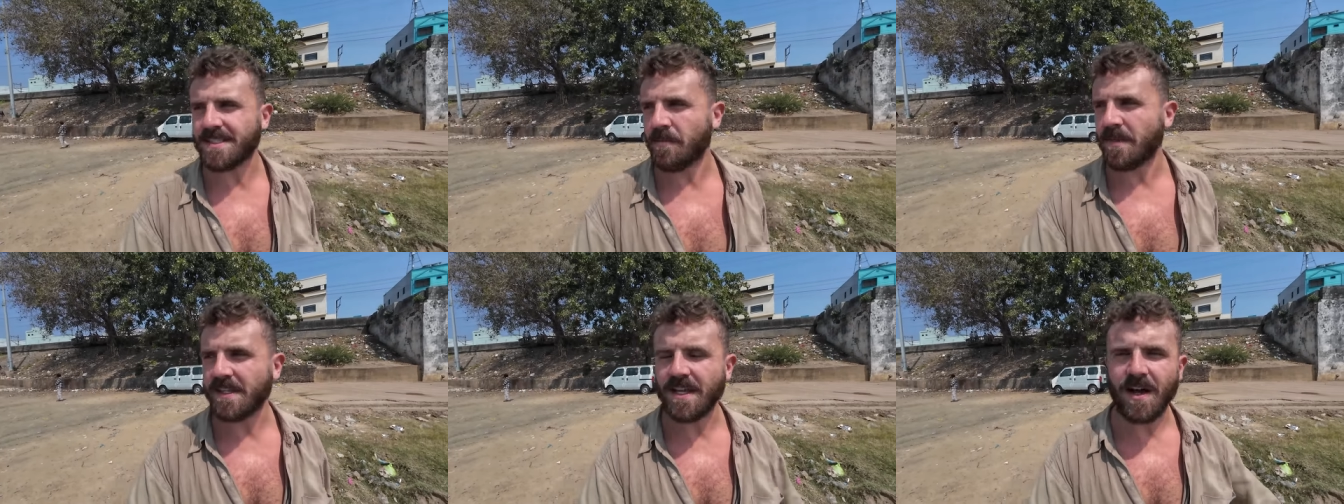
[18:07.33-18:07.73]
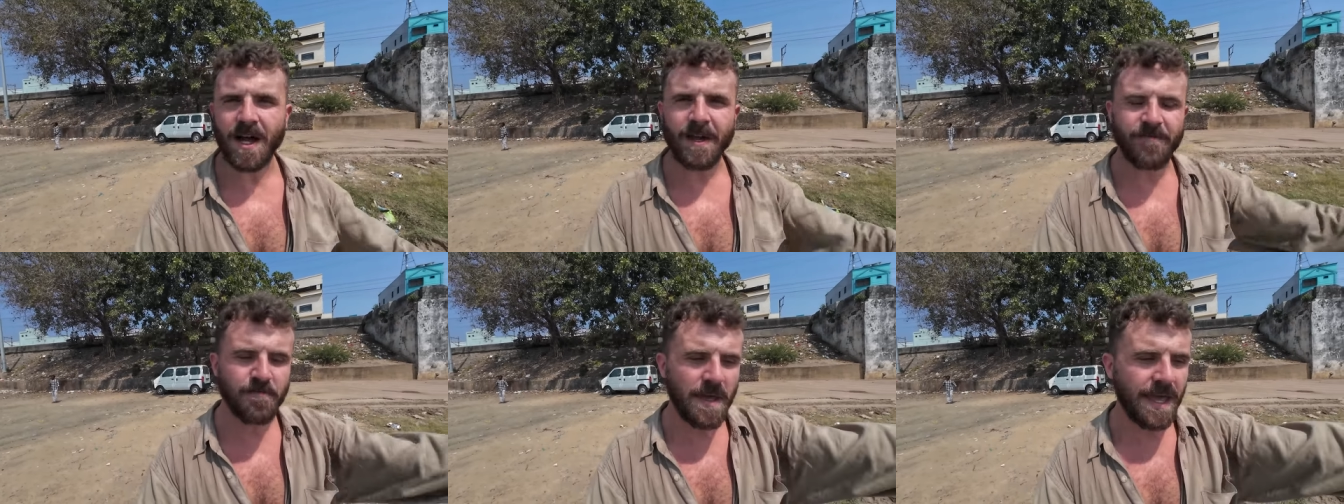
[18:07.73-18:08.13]
Something that
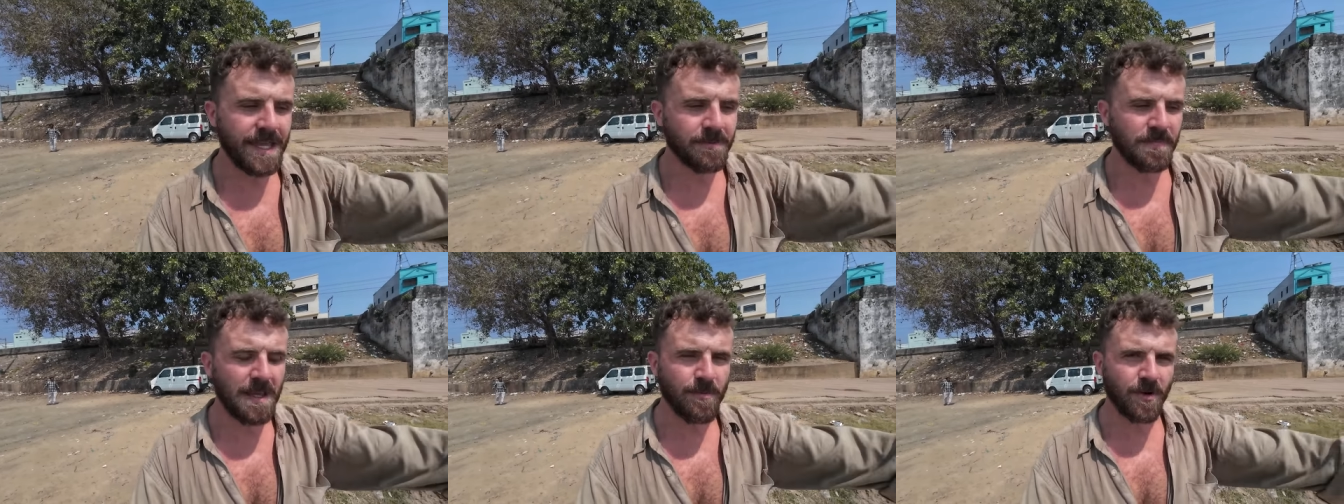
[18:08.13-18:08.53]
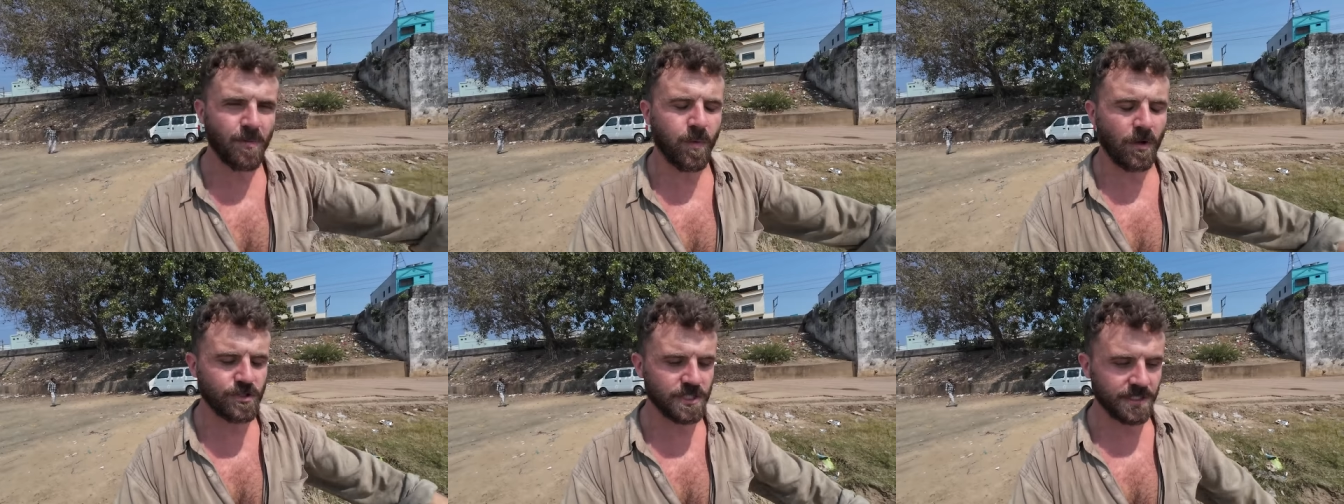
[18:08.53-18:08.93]
I've made, people are
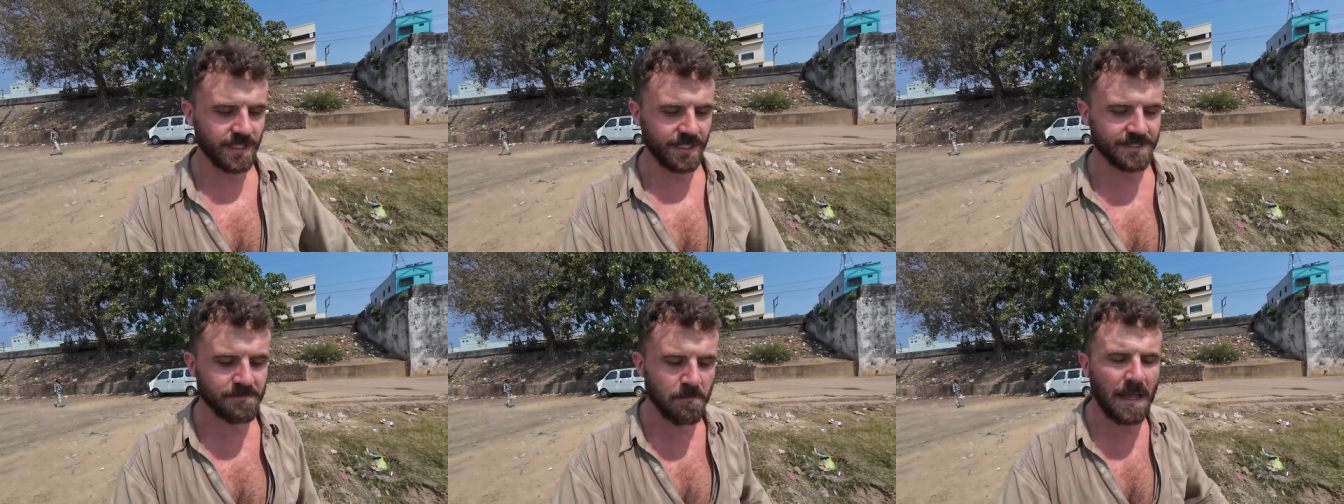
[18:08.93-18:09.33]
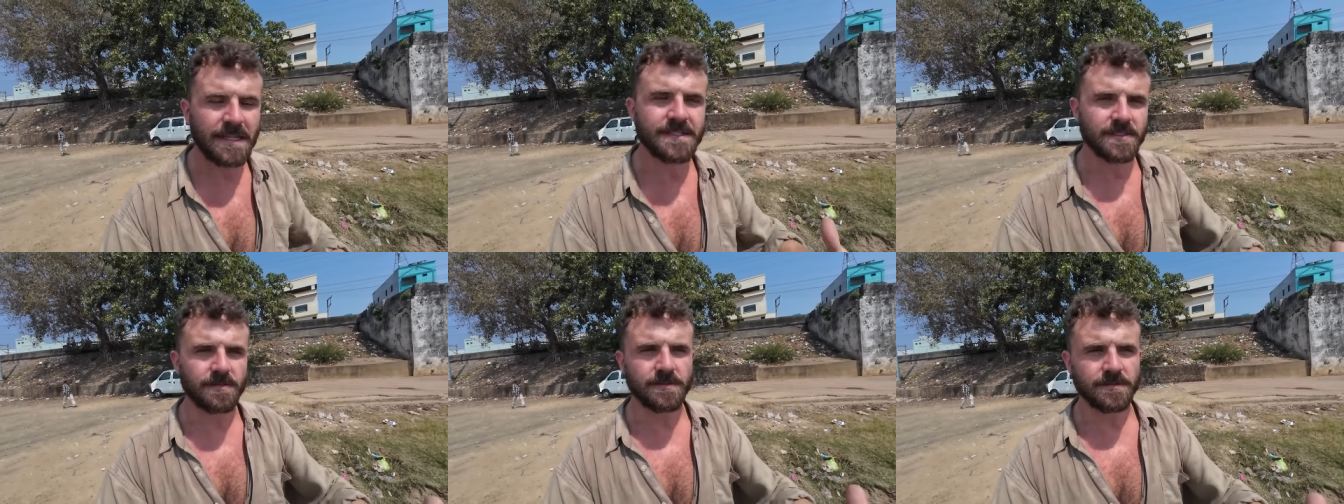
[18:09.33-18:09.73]
watching it. It's
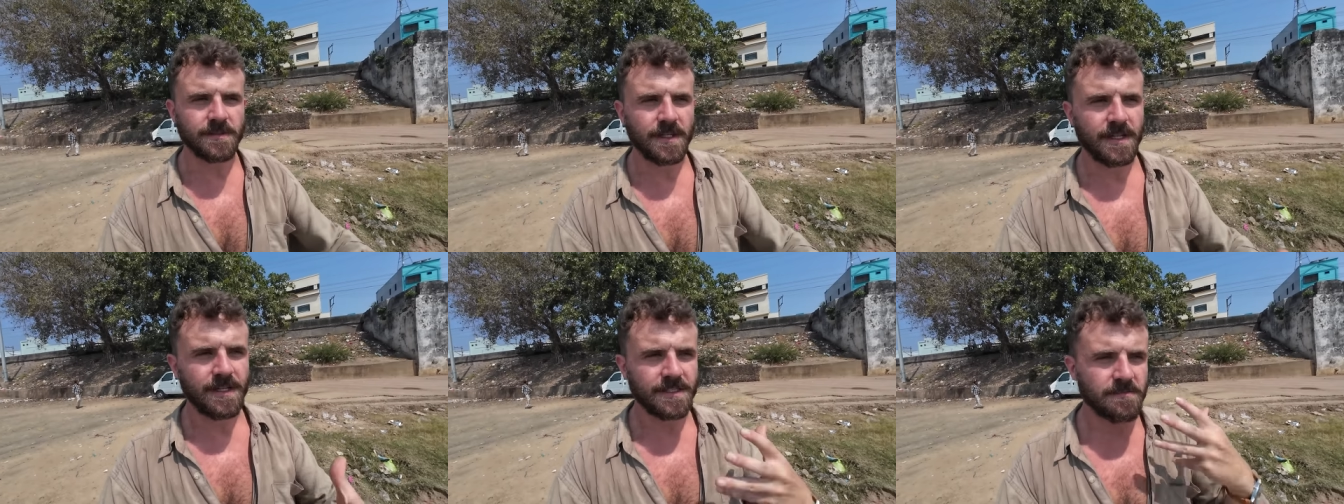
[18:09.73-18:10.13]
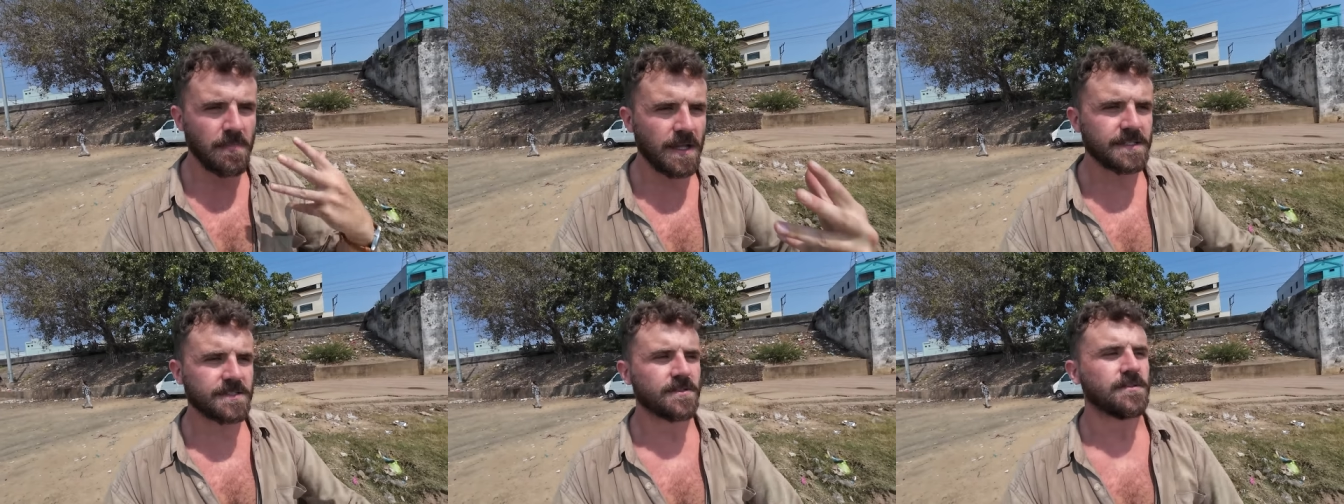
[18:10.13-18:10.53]
mental. It's
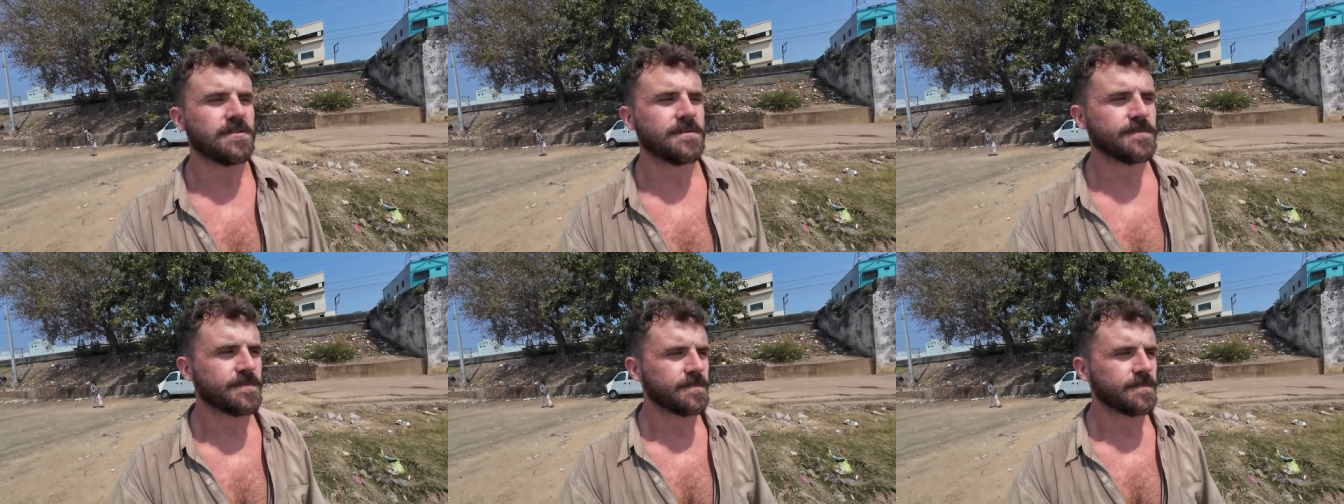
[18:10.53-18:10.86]
mental.